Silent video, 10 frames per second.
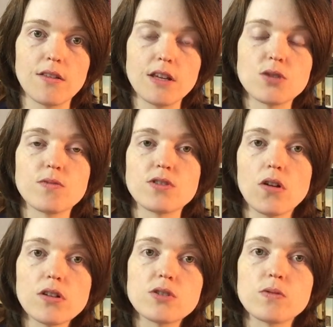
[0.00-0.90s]
these
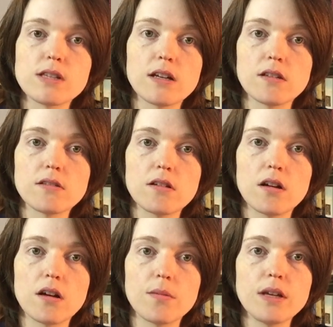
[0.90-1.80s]
results was that
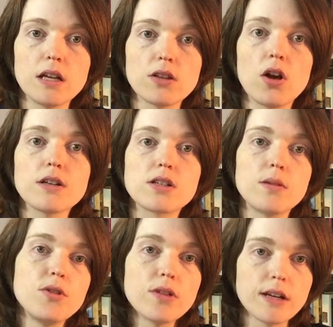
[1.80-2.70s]
he had lost
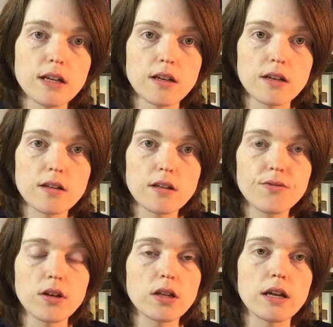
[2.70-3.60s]
community. He
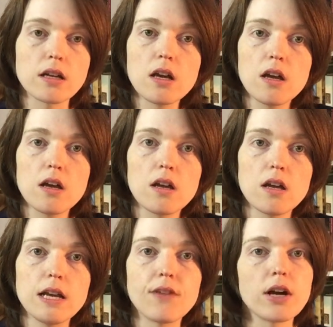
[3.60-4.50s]
felt like
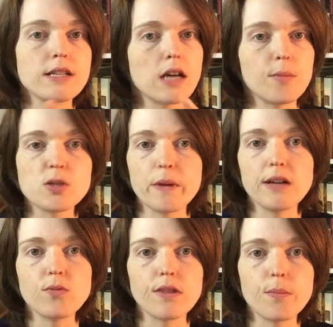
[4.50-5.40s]
he never had time to
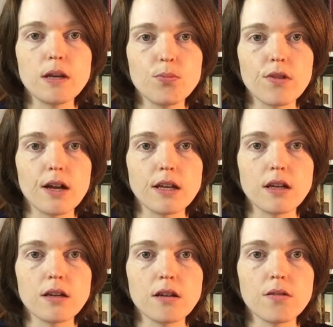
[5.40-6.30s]
spend with the people that
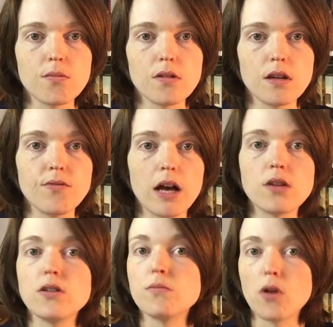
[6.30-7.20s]
he
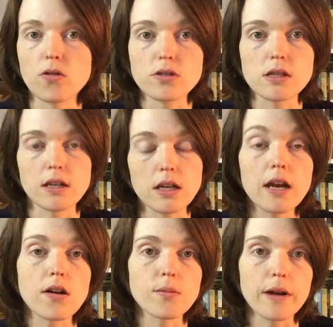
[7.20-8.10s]
valued most, that he
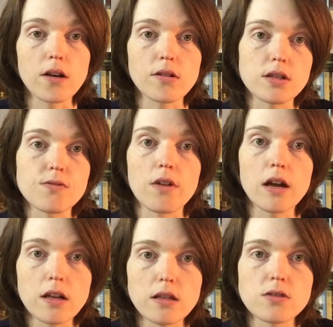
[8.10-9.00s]
cared about, his
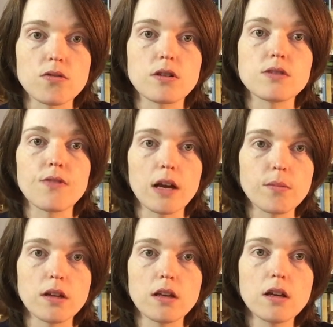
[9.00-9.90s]
friends or his
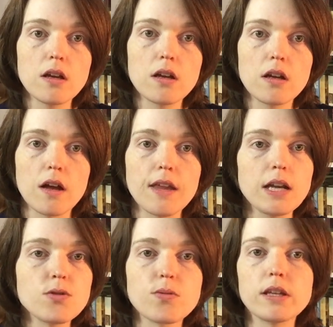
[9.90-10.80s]
family. and that
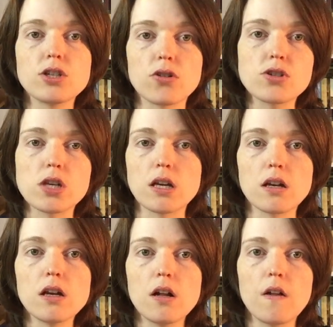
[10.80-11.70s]
he was really searching